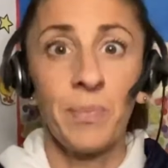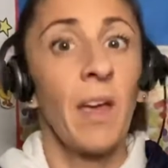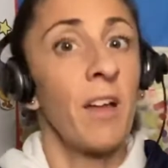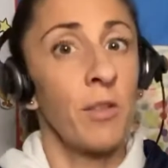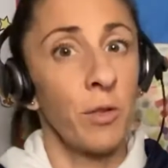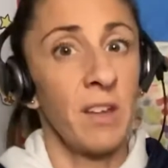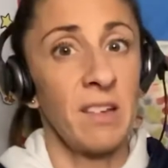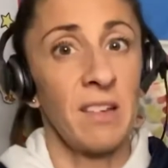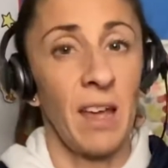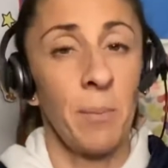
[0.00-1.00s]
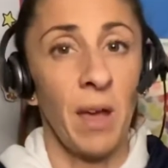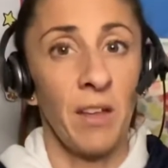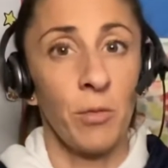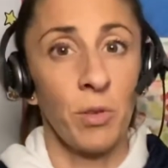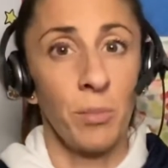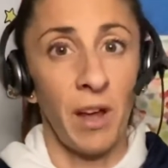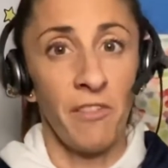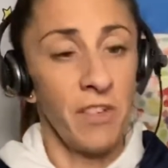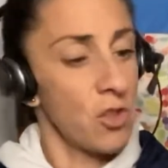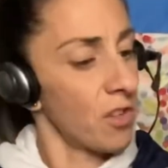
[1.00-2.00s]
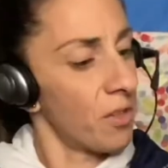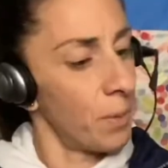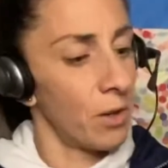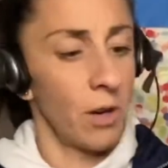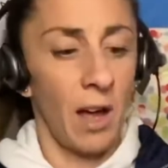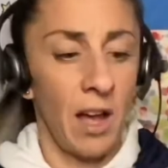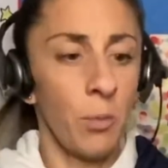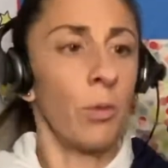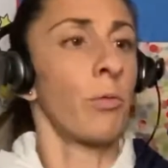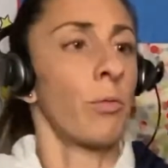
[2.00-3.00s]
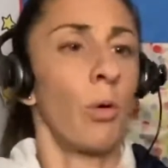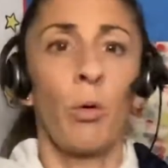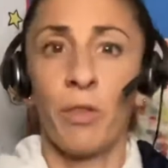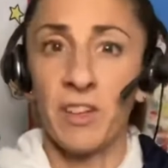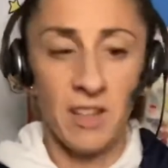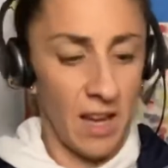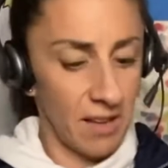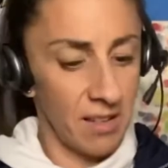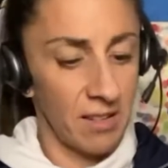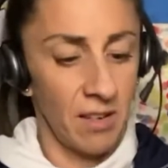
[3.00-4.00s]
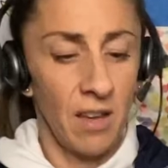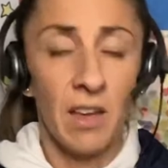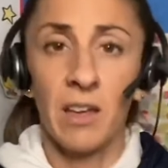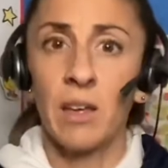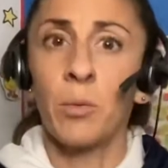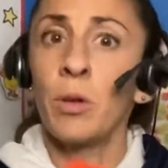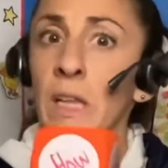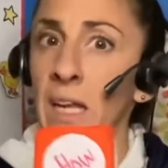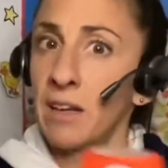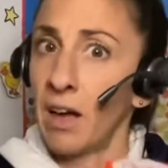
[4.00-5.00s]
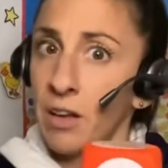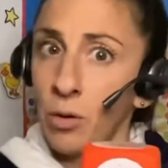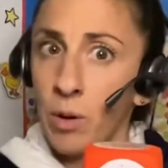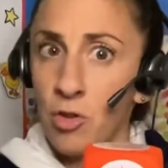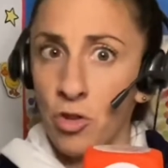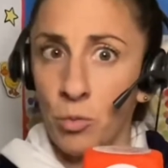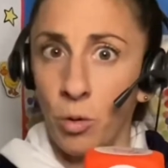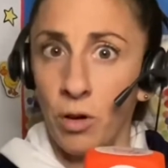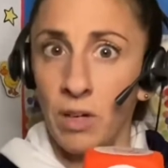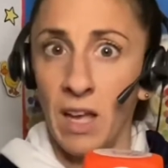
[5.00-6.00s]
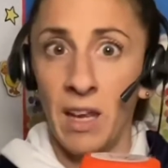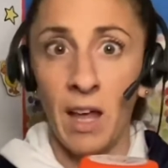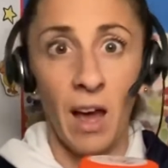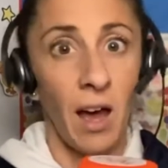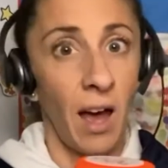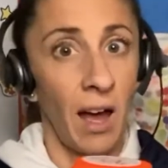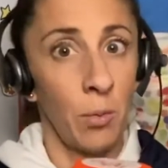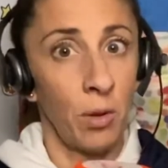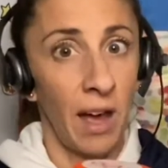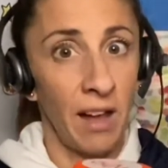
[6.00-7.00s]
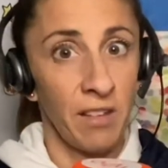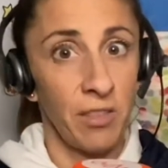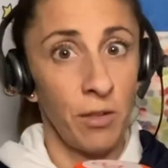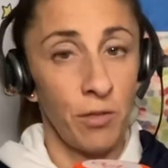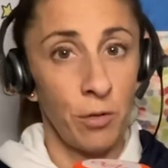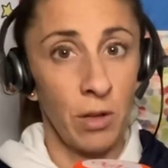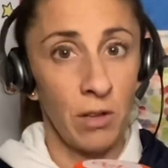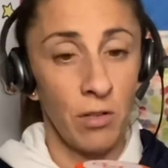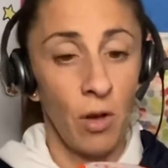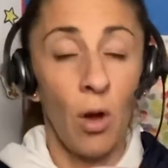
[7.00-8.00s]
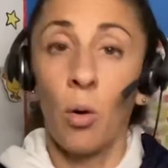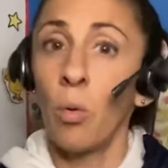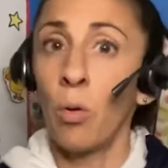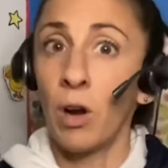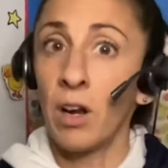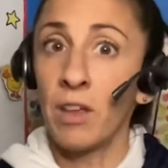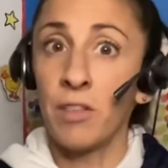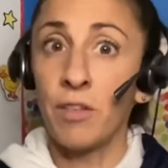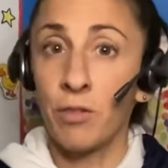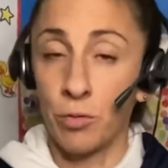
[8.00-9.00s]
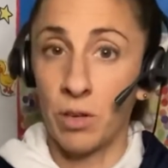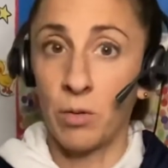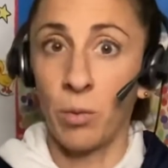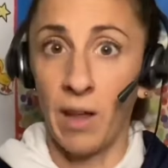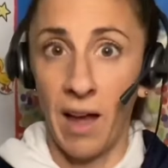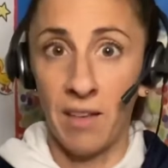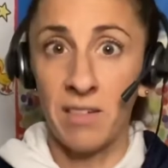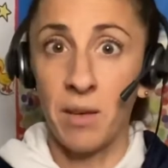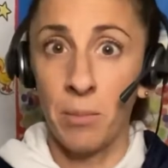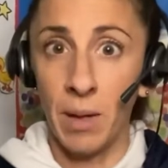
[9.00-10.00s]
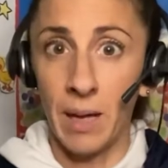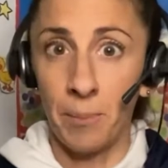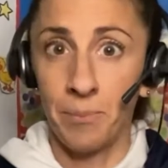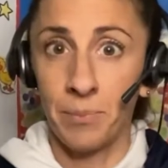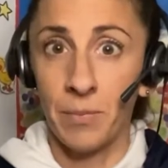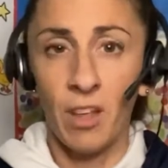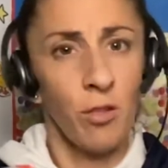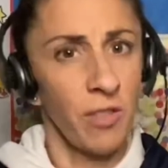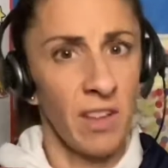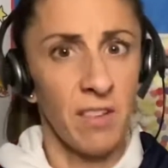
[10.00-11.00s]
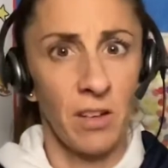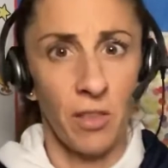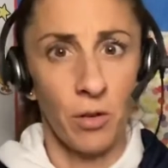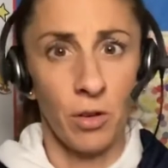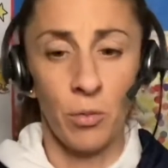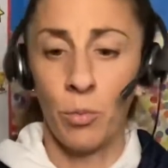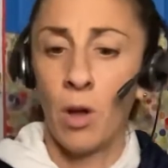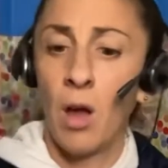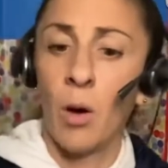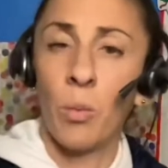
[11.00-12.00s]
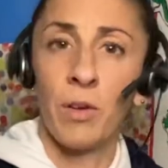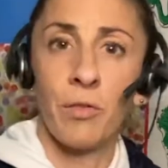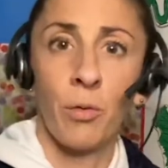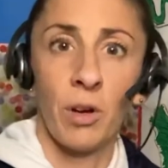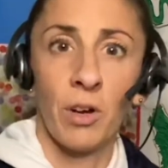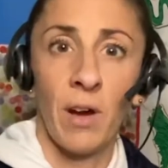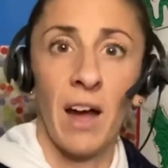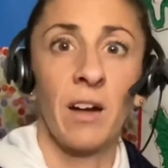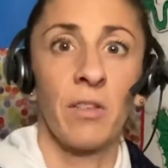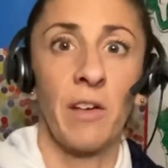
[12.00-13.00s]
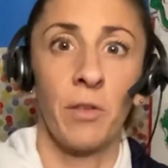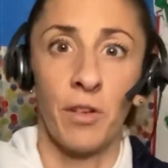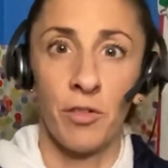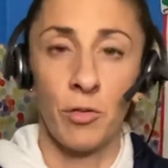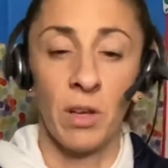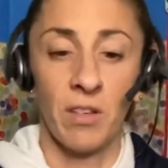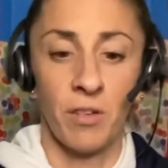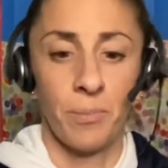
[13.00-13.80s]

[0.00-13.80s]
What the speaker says: So the same as with my fidget spinner, I will roll the dice, it will land on a question word, and I will ask the student, or the student will ask me. So that's another good one for your higher level students.